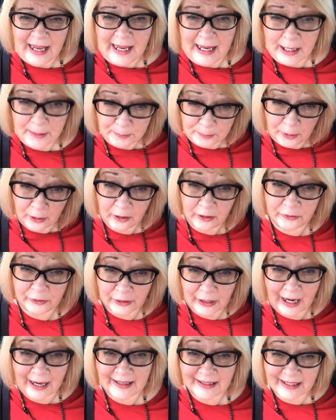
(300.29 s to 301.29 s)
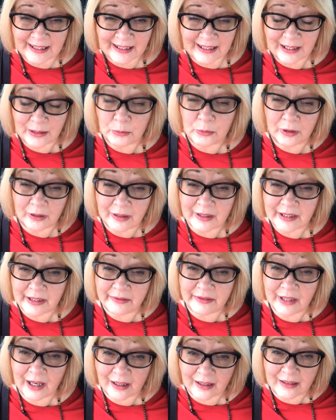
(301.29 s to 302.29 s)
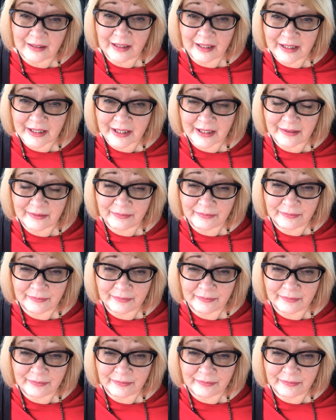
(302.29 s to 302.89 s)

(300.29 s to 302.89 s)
it pulverizes the works of darkness.